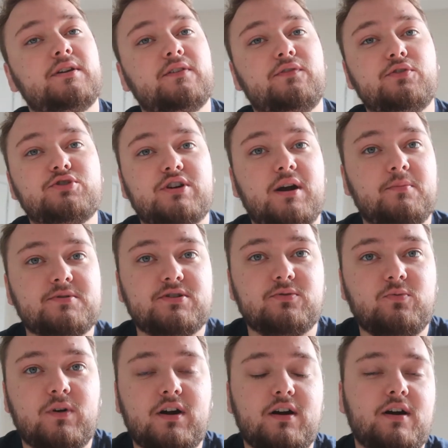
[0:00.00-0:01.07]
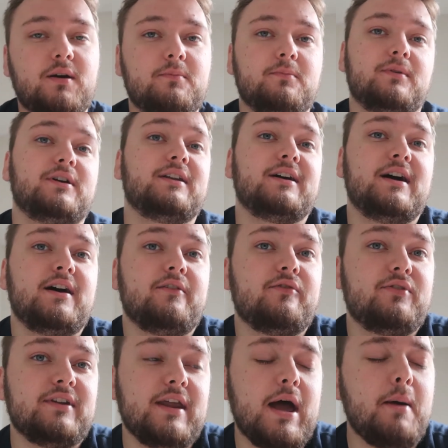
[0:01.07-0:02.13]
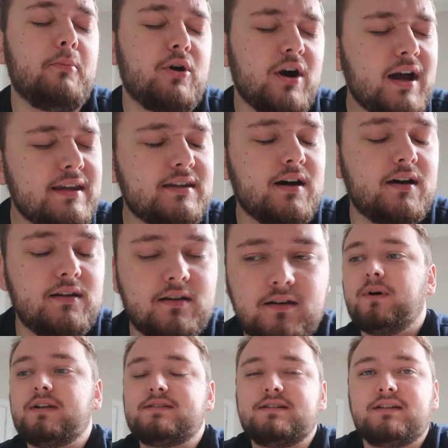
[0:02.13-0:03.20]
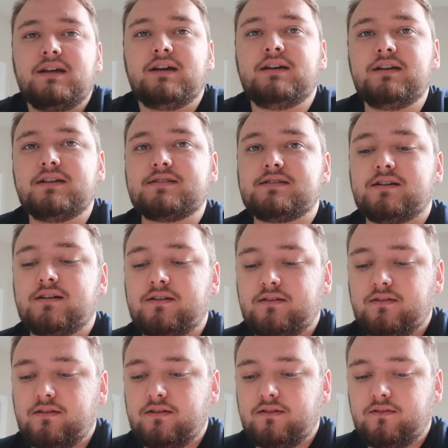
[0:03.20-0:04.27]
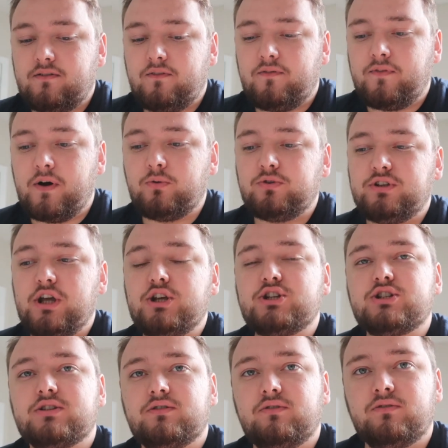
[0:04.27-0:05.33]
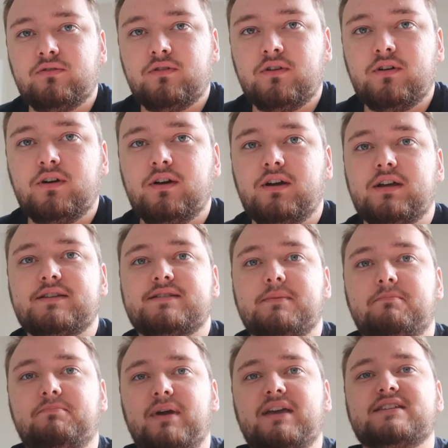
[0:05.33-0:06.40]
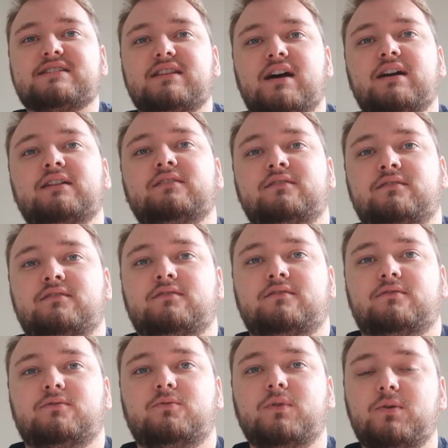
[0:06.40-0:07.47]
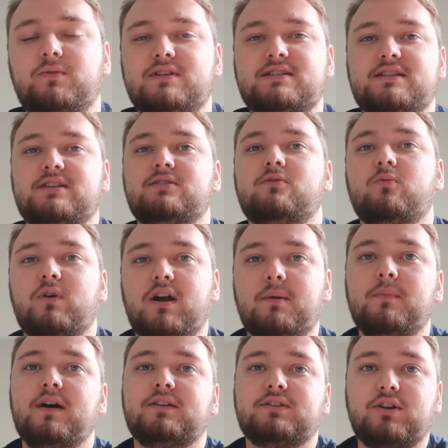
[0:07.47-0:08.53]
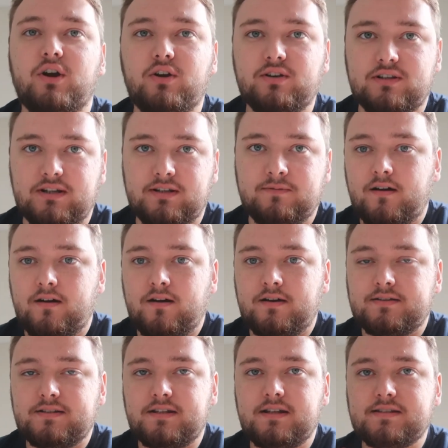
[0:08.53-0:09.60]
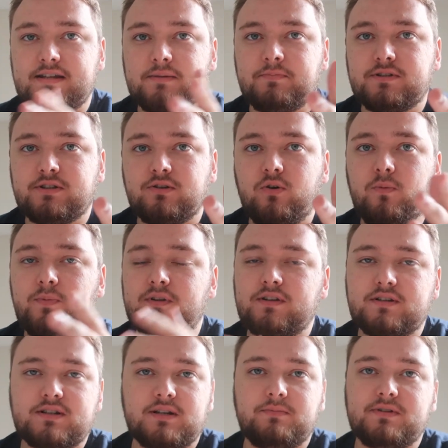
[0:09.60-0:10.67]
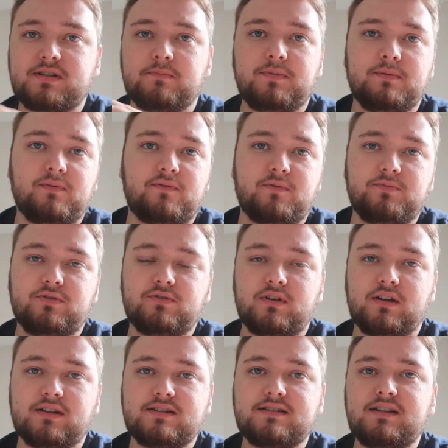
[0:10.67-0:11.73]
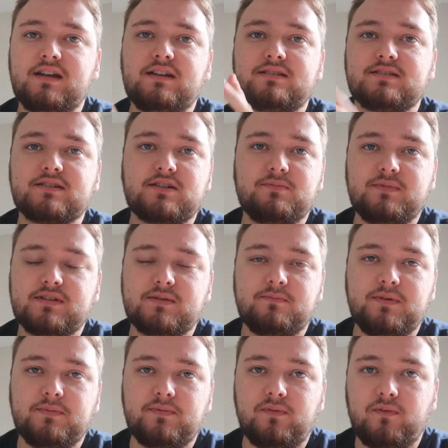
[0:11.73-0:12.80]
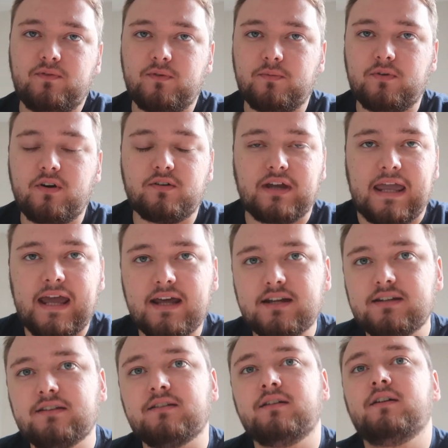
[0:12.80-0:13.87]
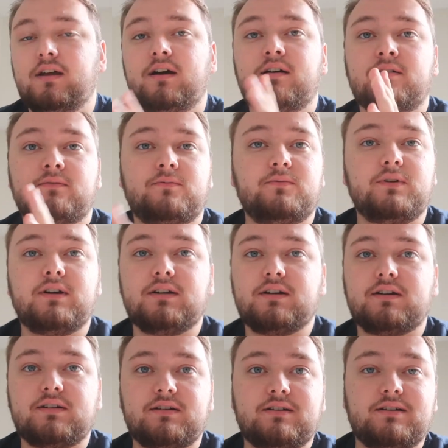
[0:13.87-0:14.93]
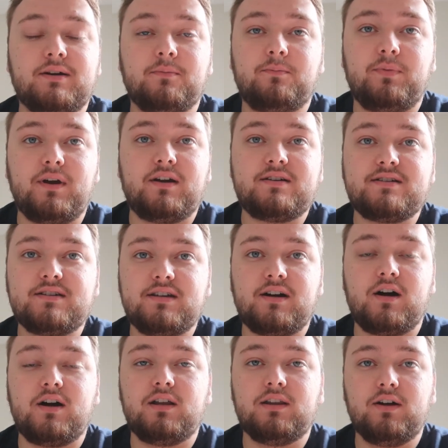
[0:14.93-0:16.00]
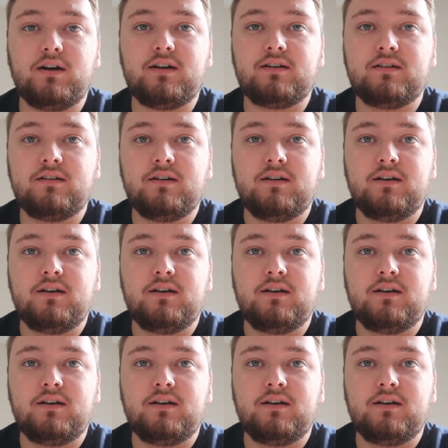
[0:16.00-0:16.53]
be in a future episode where I'm gonna have an MRI done, but today is a foundational, it's a baseline where we see where I'm at currently. Uh, today's Edmonton Open, there's gonna be some people from United States, there's gonna be some people from around Canada. Yeah, we're gonna compare, see how I look.